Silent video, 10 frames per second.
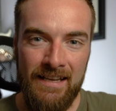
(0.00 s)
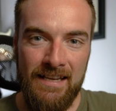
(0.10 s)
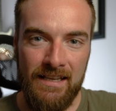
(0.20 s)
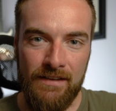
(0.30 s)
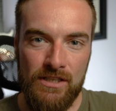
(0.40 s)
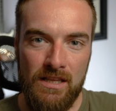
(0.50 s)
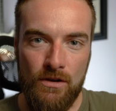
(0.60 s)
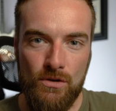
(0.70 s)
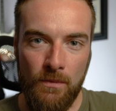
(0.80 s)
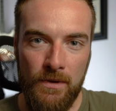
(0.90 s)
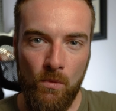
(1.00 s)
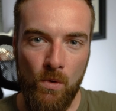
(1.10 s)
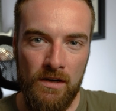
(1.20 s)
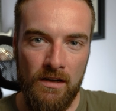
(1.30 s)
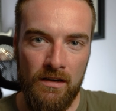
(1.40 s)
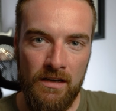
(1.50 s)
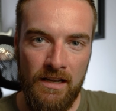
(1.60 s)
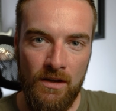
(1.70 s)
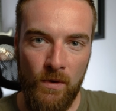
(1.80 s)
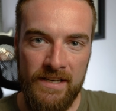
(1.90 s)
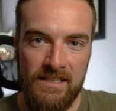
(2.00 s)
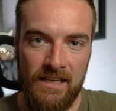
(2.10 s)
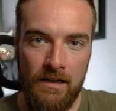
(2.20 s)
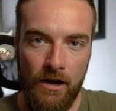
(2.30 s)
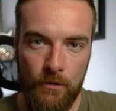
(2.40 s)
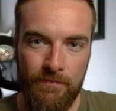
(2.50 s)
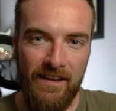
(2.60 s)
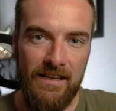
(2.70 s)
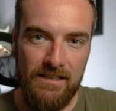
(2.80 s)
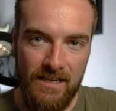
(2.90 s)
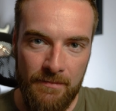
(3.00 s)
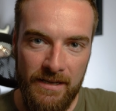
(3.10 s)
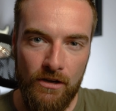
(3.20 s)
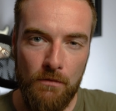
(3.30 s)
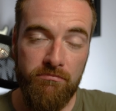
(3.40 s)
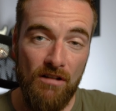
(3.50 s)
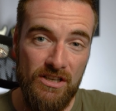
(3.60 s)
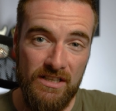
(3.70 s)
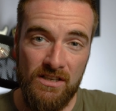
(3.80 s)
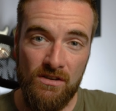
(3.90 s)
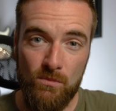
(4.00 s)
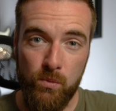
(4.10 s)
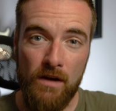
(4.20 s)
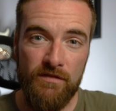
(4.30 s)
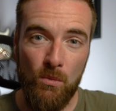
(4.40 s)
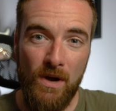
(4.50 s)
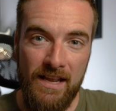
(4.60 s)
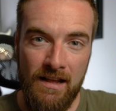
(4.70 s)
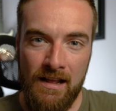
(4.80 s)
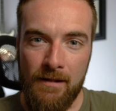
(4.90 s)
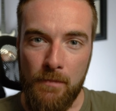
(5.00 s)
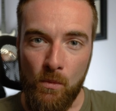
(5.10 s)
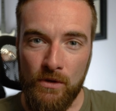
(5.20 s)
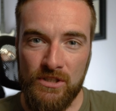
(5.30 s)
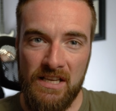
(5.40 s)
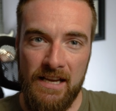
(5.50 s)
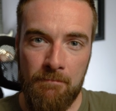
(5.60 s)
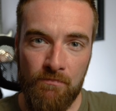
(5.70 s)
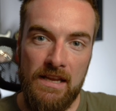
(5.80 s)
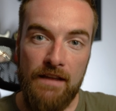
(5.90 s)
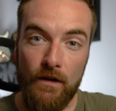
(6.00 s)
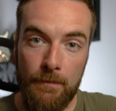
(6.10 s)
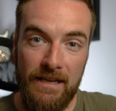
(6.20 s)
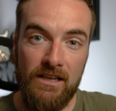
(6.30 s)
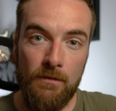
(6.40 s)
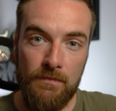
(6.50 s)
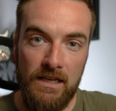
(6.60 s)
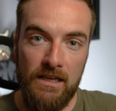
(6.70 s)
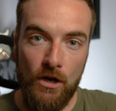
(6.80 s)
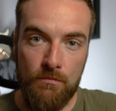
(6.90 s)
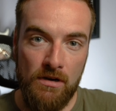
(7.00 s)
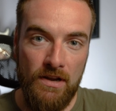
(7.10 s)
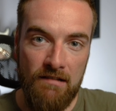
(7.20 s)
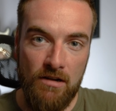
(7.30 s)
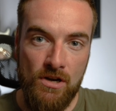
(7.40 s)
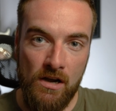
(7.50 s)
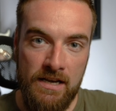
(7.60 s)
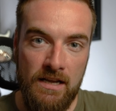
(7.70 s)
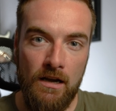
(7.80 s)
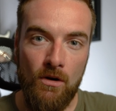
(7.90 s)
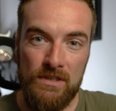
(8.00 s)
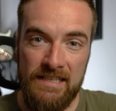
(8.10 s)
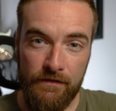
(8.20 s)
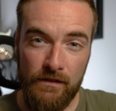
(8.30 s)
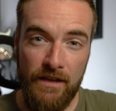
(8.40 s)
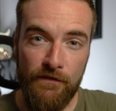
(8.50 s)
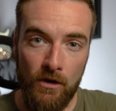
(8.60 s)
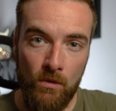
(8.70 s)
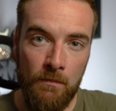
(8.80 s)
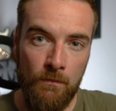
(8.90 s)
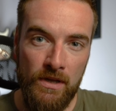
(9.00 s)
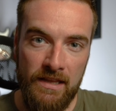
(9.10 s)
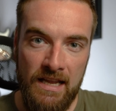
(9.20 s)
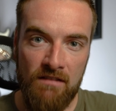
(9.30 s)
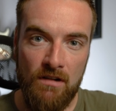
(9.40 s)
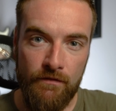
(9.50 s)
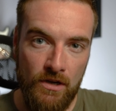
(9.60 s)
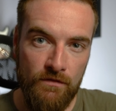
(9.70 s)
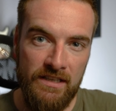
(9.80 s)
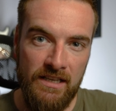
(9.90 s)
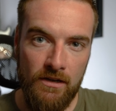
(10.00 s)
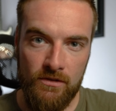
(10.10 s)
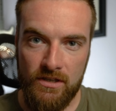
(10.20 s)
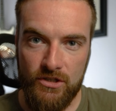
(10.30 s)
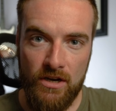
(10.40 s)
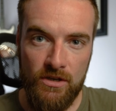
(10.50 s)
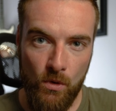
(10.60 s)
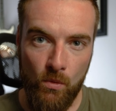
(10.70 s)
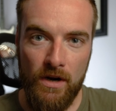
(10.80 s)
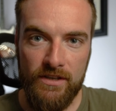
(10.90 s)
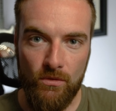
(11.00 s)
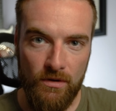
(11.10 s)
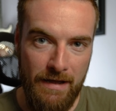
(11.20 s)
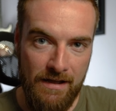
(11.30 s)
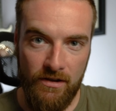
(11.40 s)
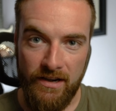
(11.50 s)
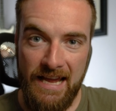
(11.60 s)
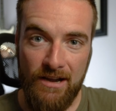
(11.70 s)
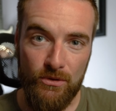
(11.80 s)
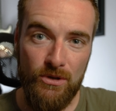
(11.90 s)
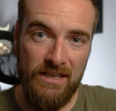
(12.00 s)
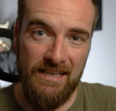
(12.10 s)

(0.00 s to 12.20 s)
yeah, give us the news that we all want on Wednesday. Hopefully it's going to be a good product and worth the wait, but we'll see. If I pick up the GoPro Hero 9, I'll definitely follow up with a review video to show you all what it's all about and how good